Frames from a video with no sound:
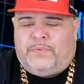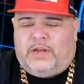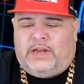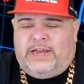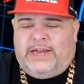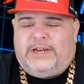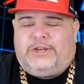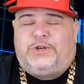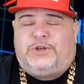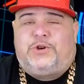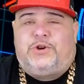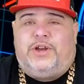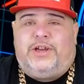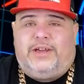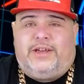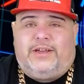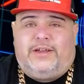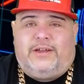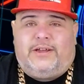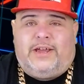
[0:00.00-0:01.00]
heat
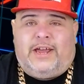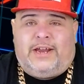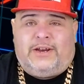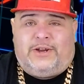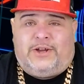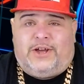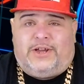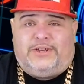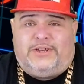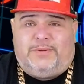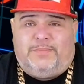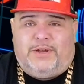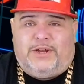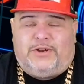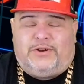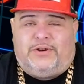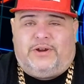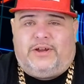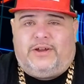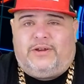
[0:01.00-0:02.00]
shrink and custom heat
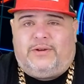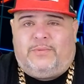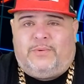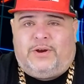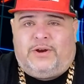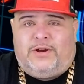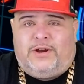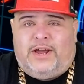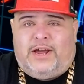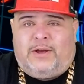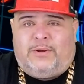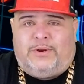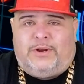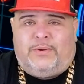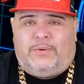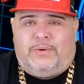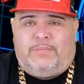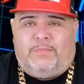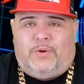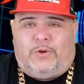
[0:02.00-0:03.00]
shrink. We are now
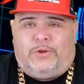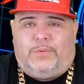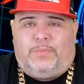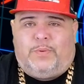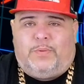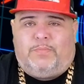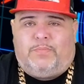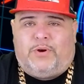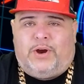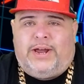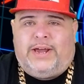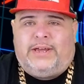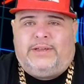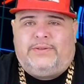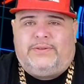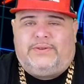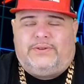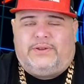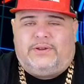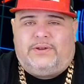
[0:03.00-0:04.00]
doing multiple
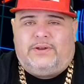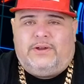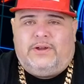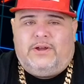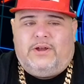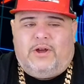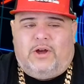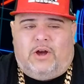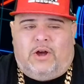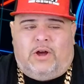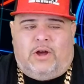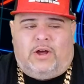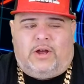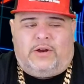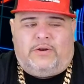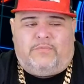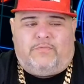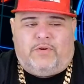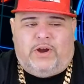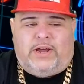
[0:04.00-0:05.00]
brands
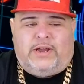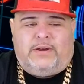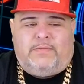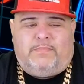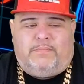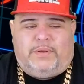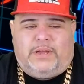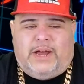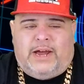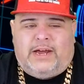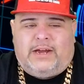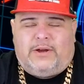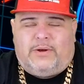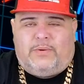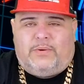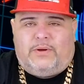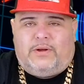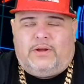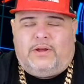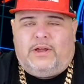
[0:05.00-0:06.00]
on red and
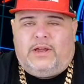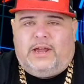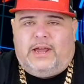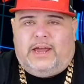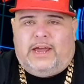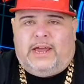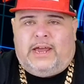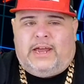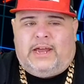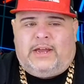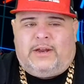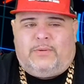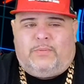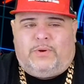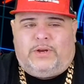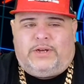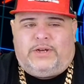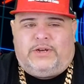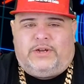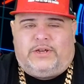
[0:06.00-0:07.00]
black, and
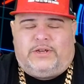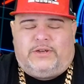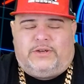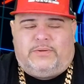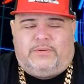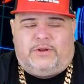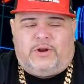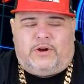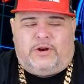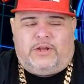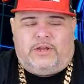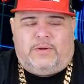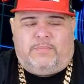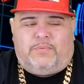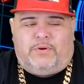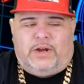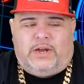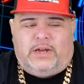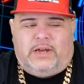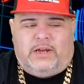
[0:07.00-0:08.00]
we just started to
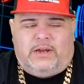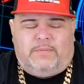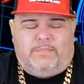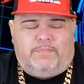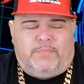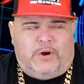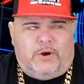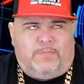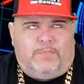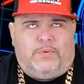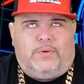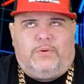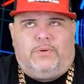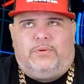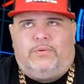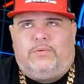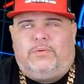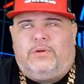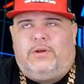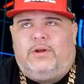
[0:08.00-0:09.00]
bring in
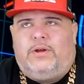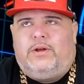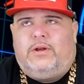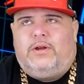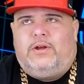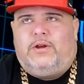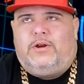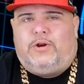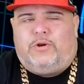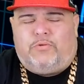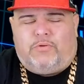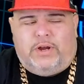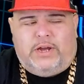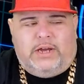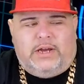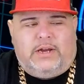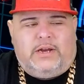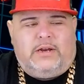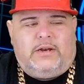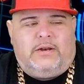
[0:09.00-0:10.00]
purple,
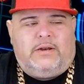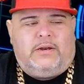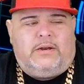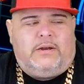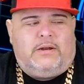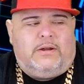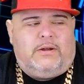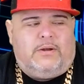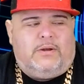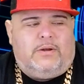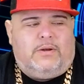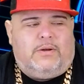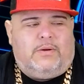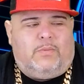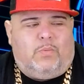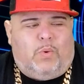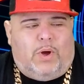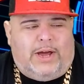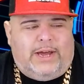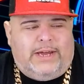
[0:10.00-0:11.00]
green,
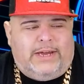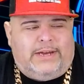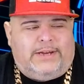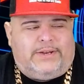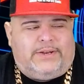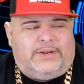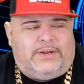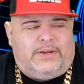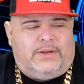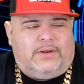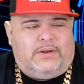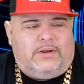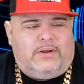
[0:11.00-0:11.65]
white,